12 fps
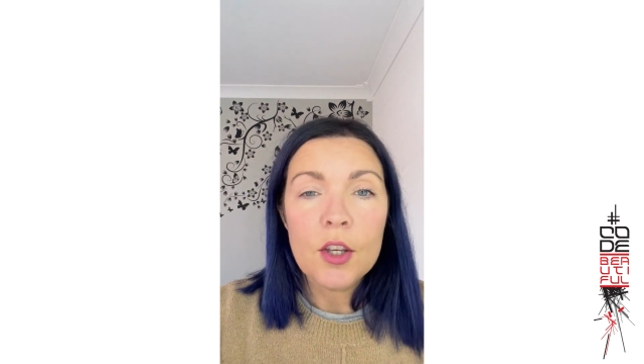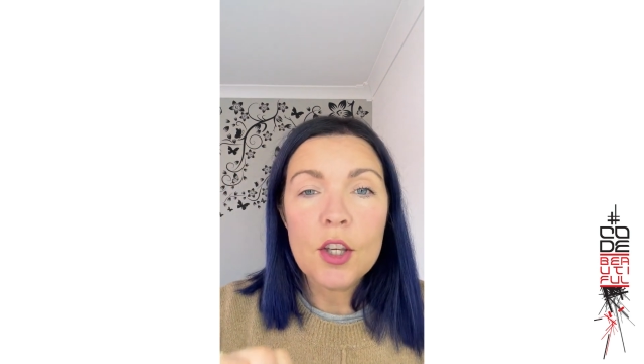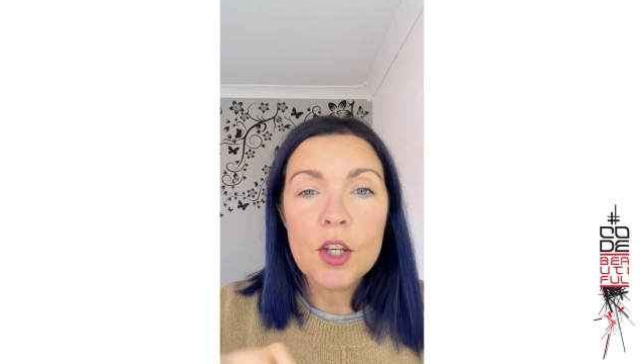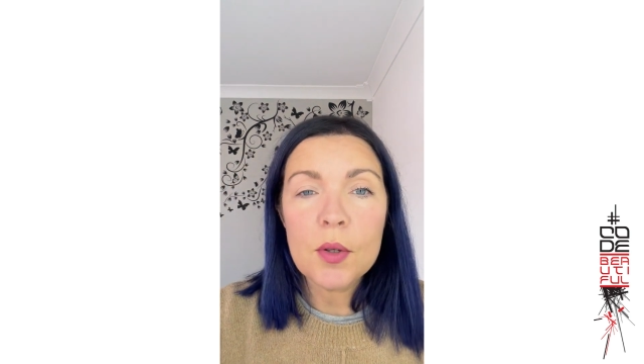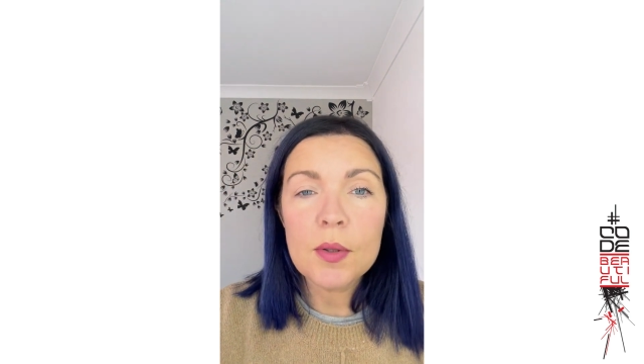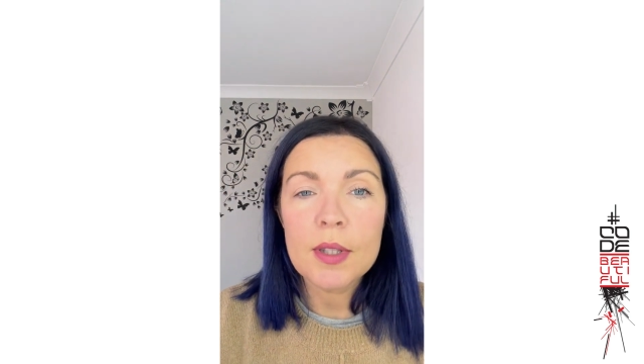
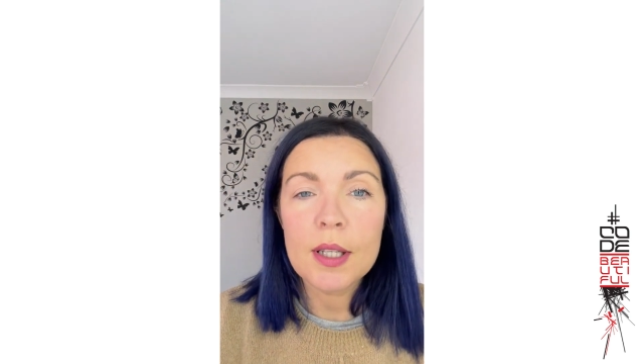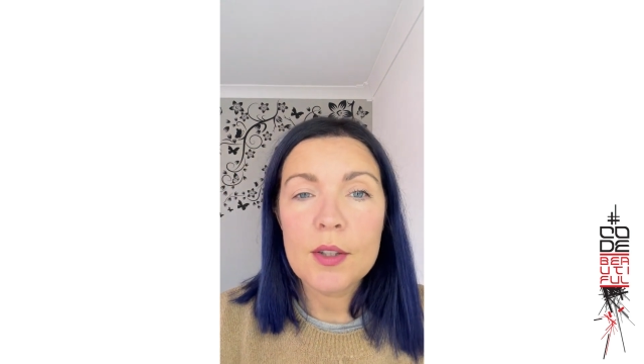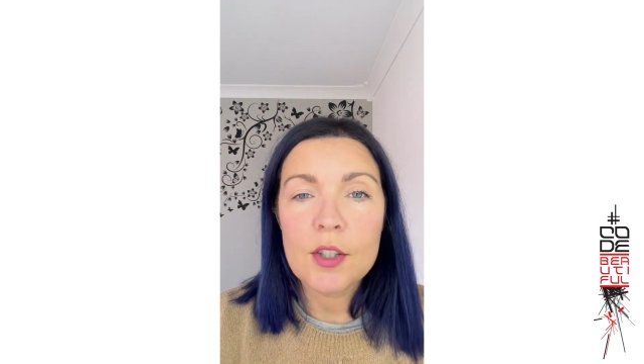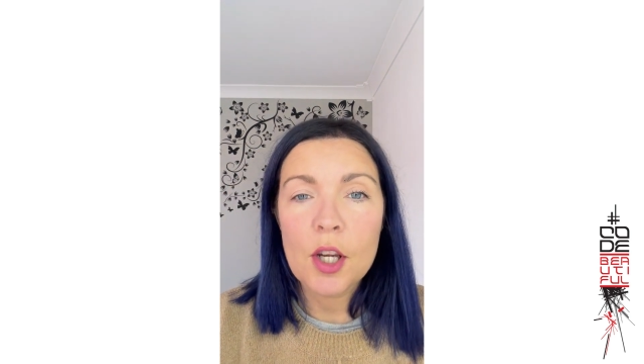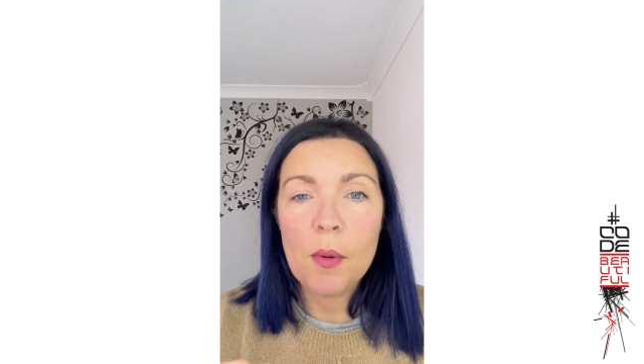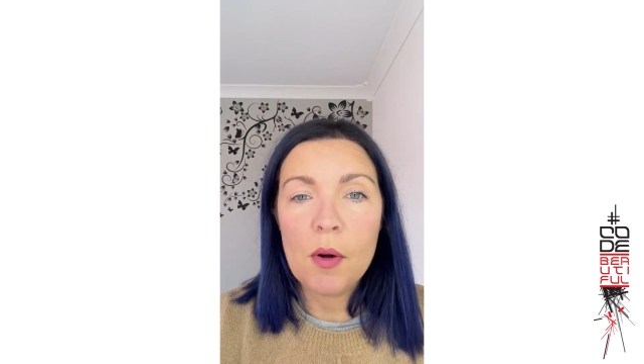use these
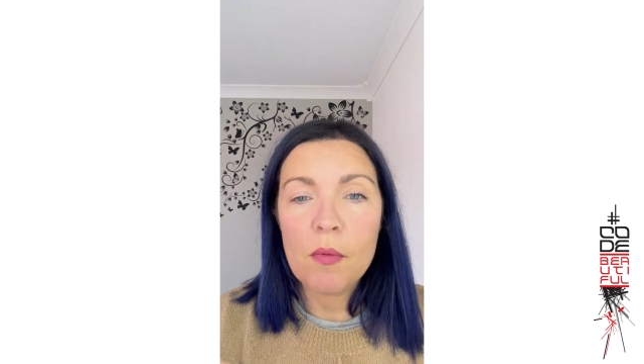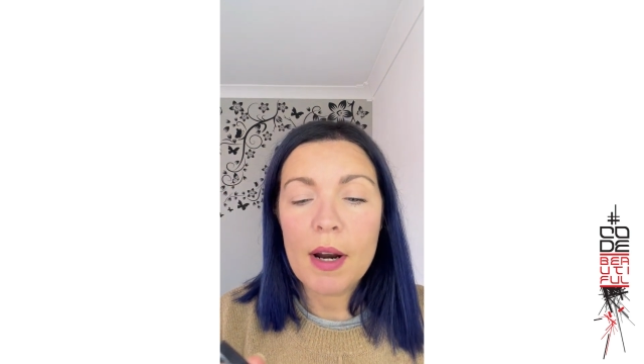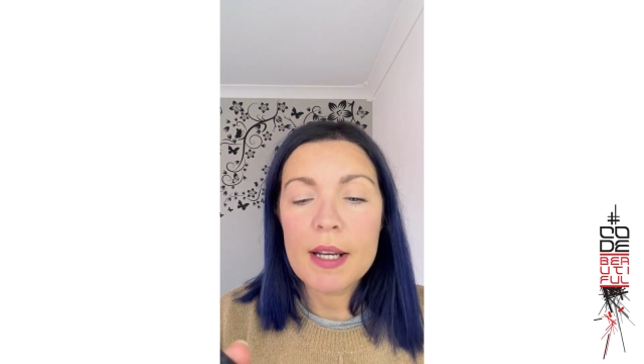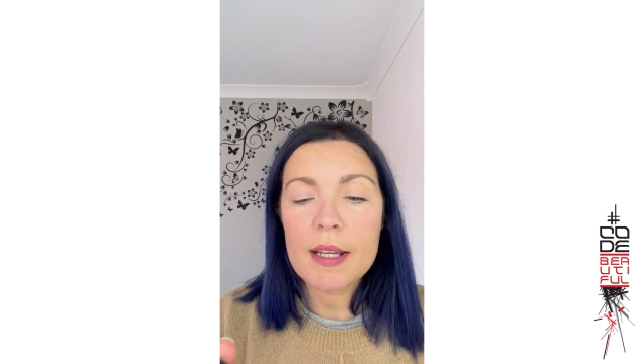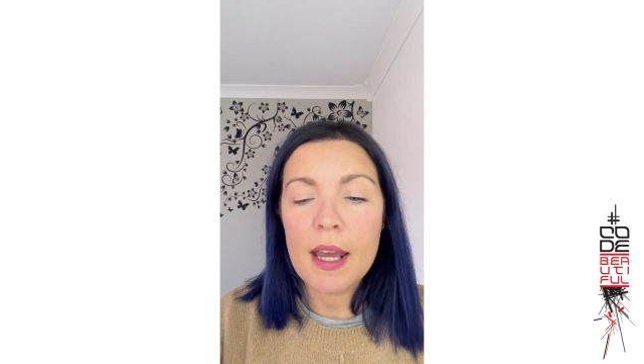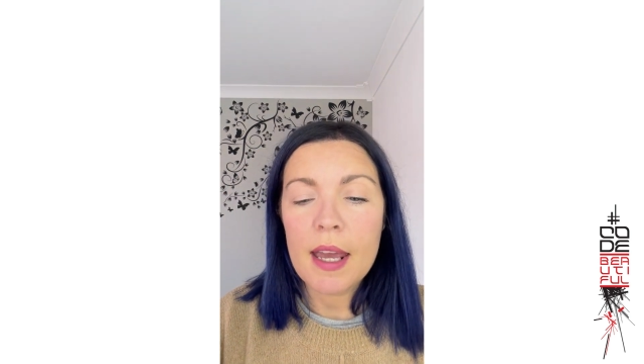two
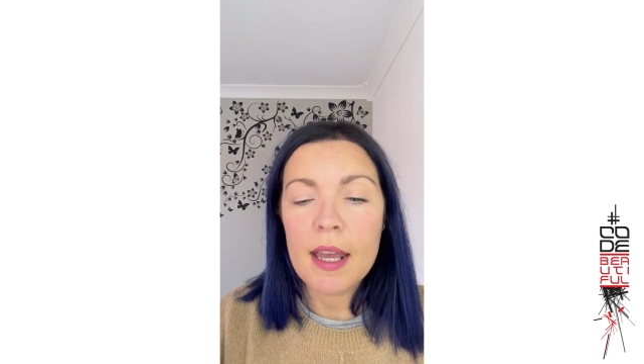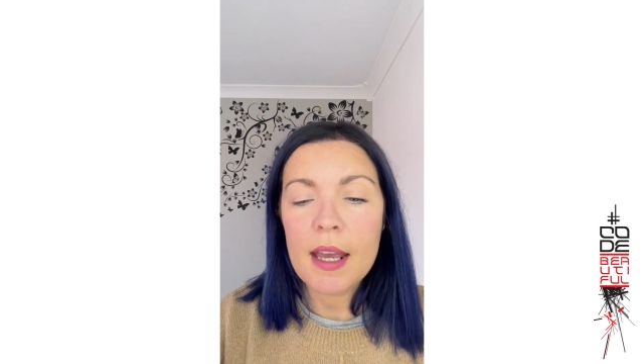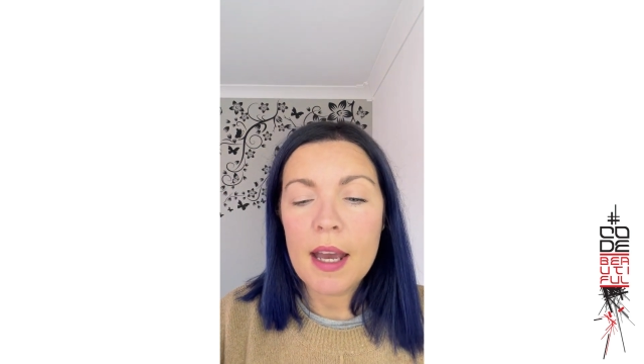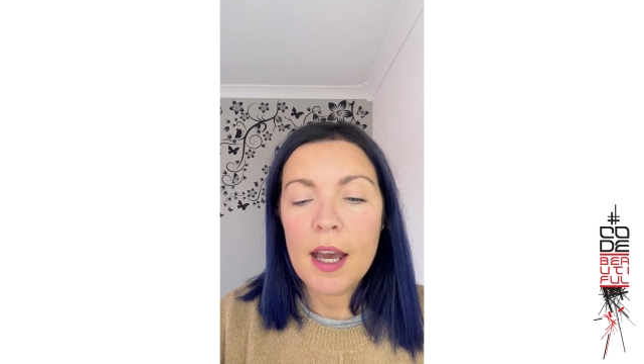already,